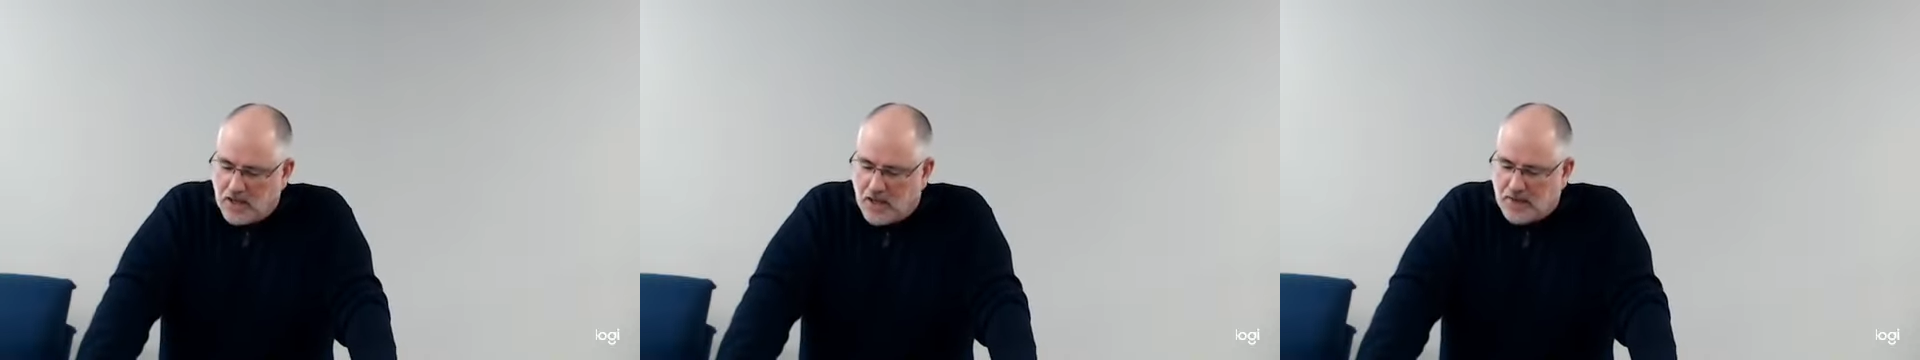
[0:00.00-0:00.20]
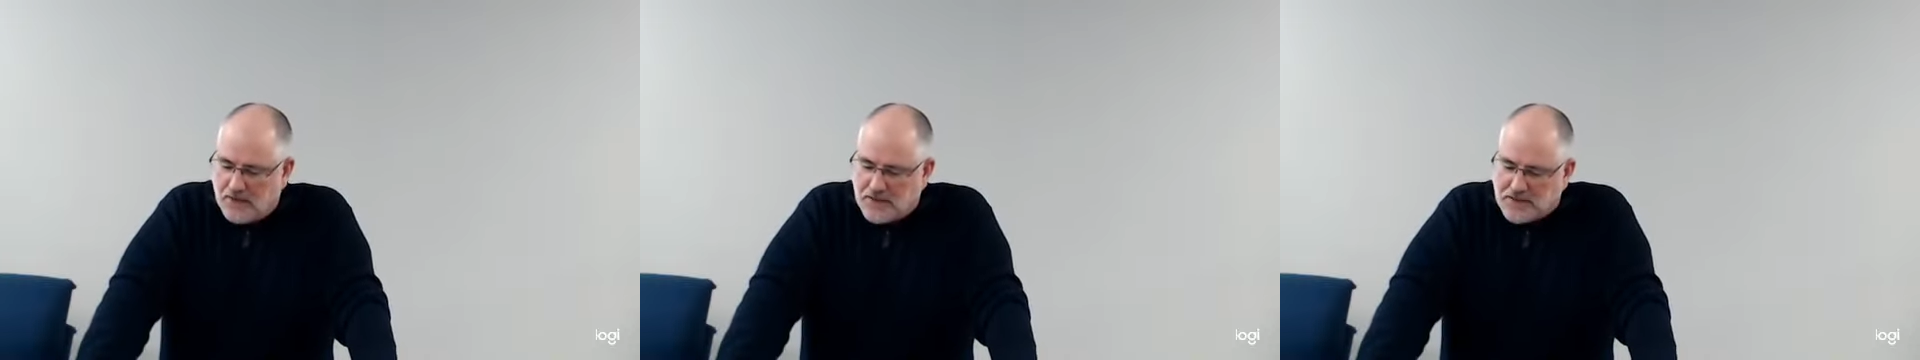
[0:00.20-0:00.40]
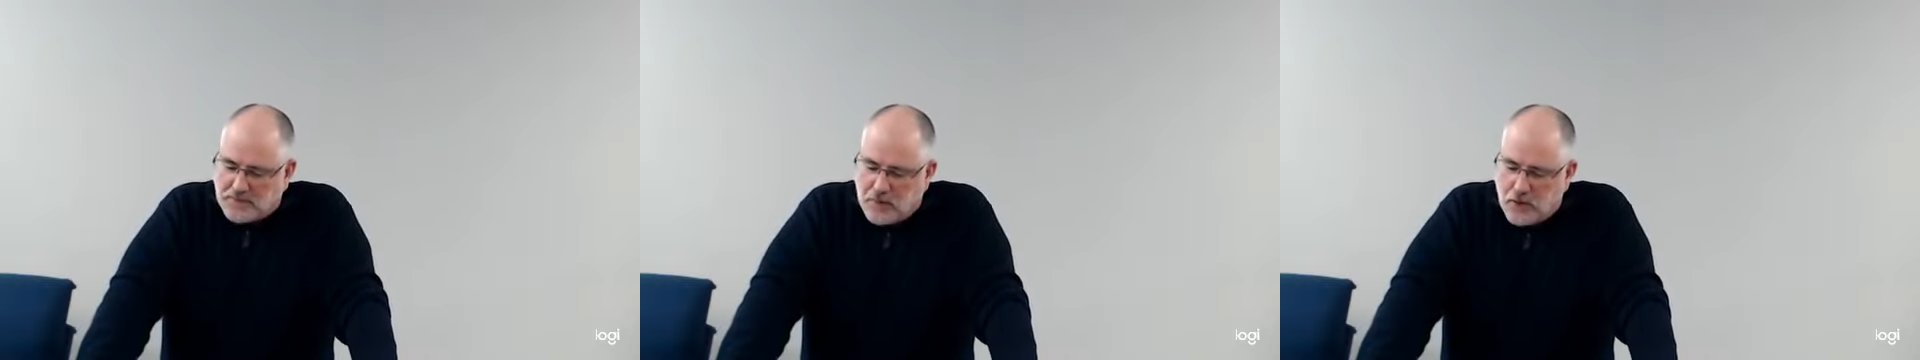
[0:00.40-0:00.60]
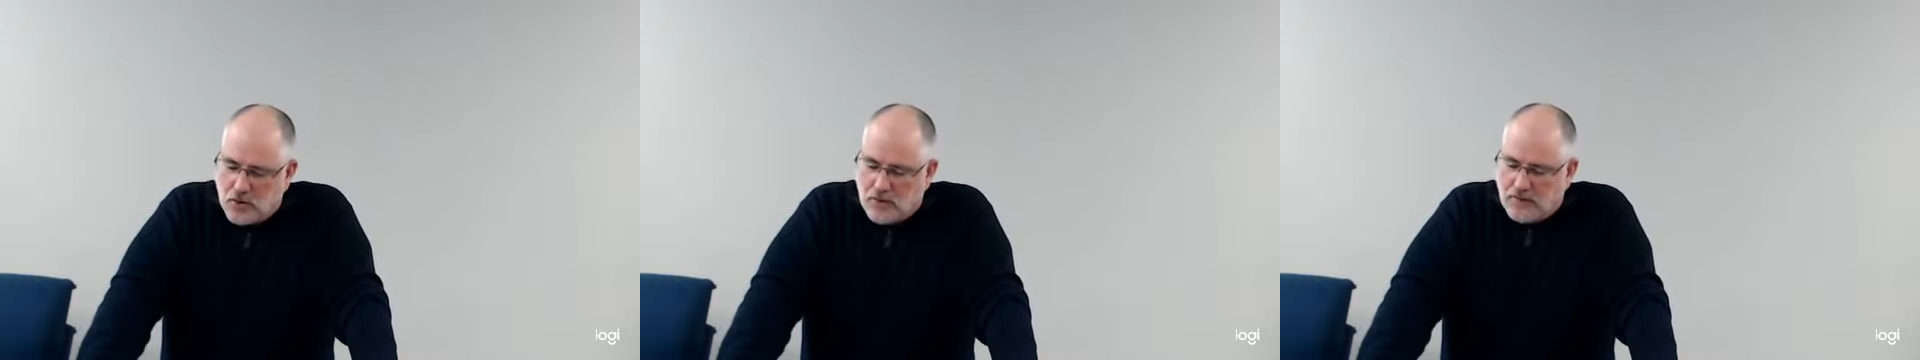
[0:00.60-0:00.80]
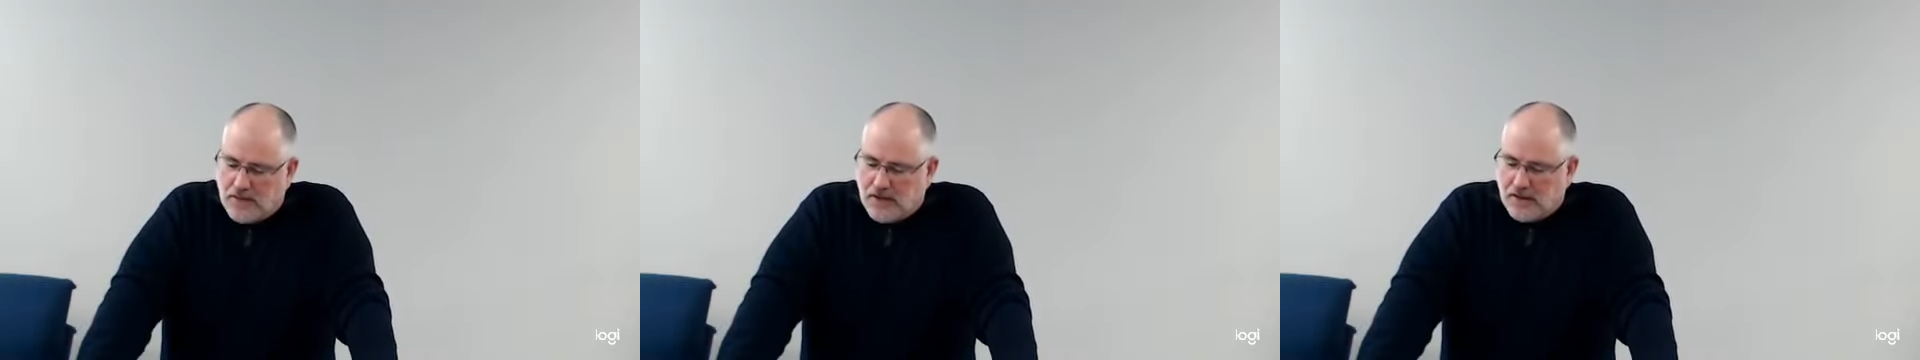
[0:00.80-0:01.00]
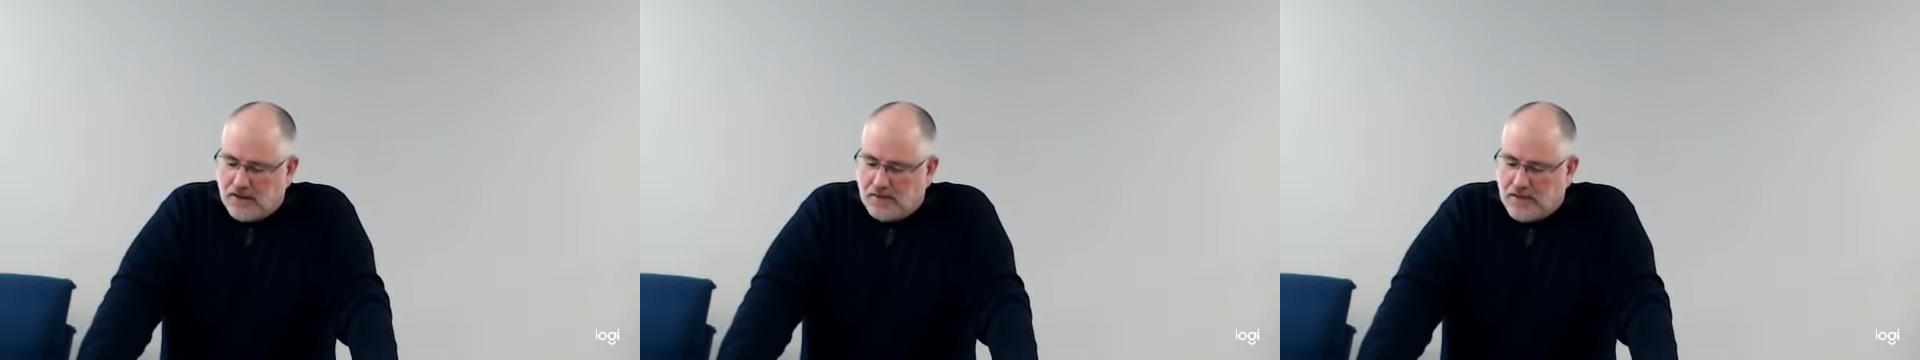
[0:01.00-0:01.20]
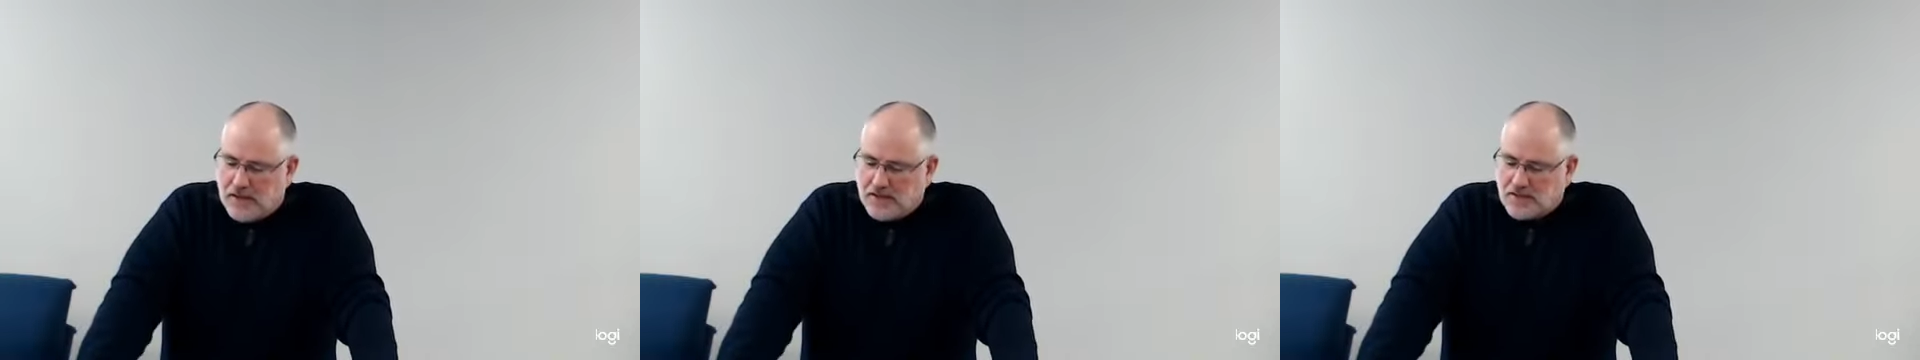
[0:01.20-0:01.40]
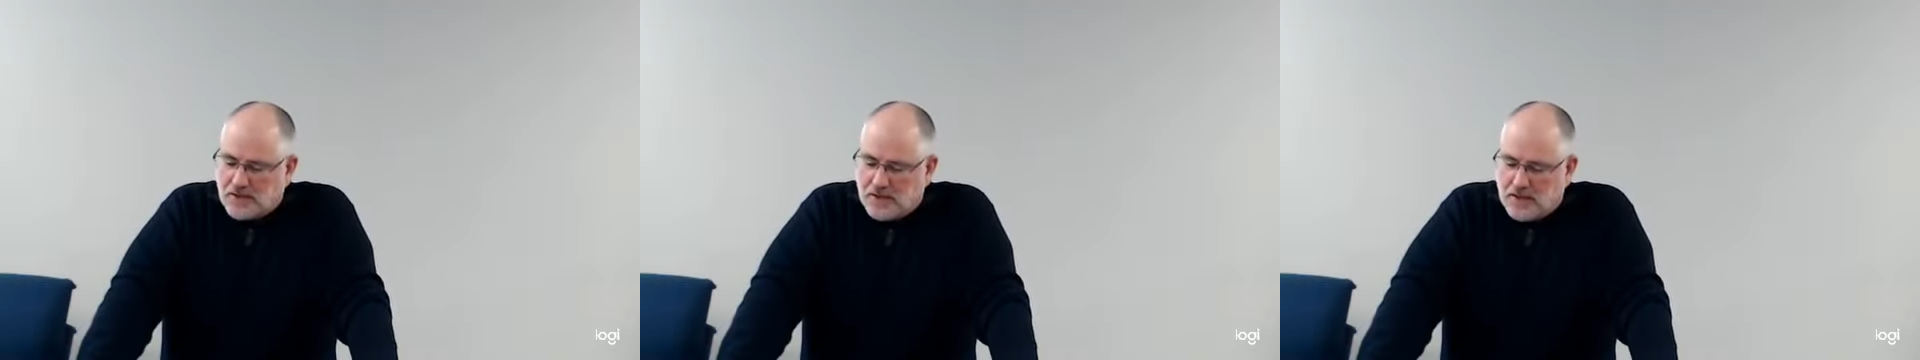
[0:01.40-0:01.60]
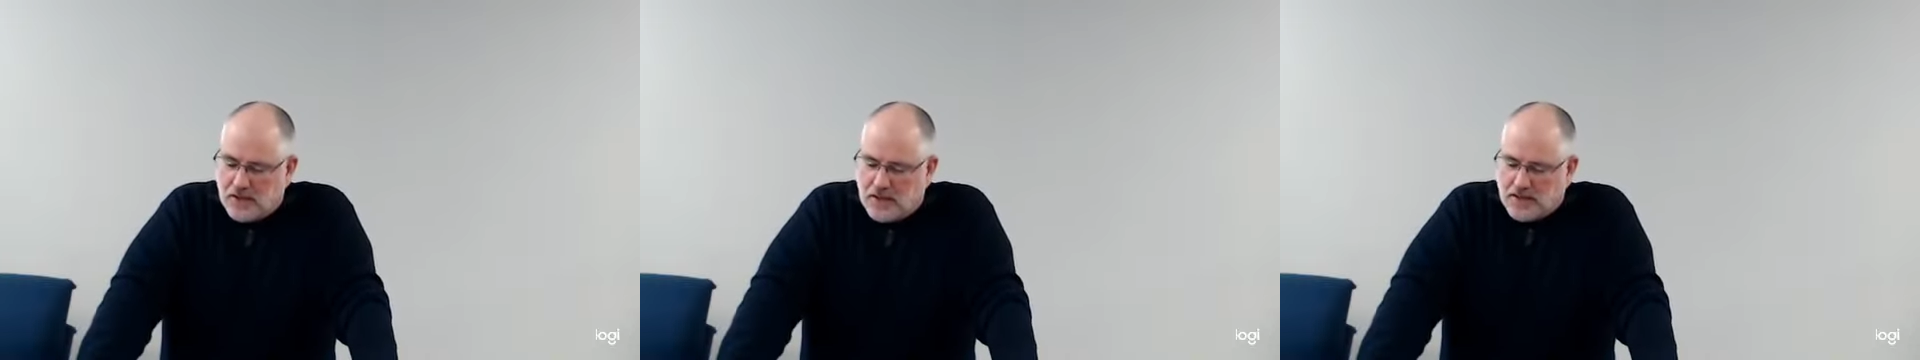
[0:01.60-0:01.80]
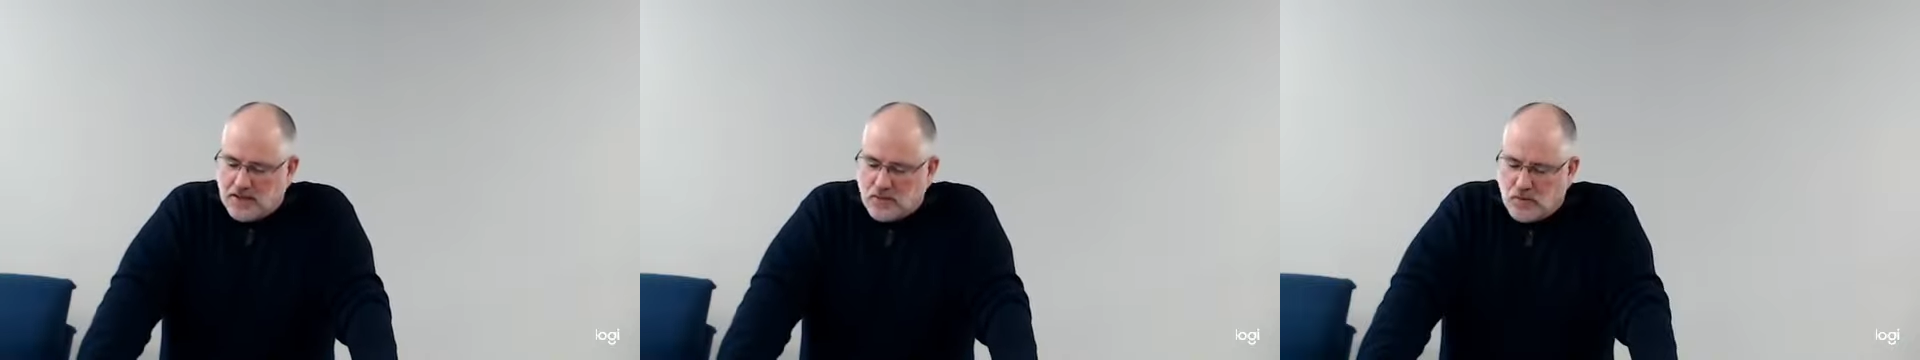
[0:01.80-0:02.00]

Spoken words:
Now in this move, England begins a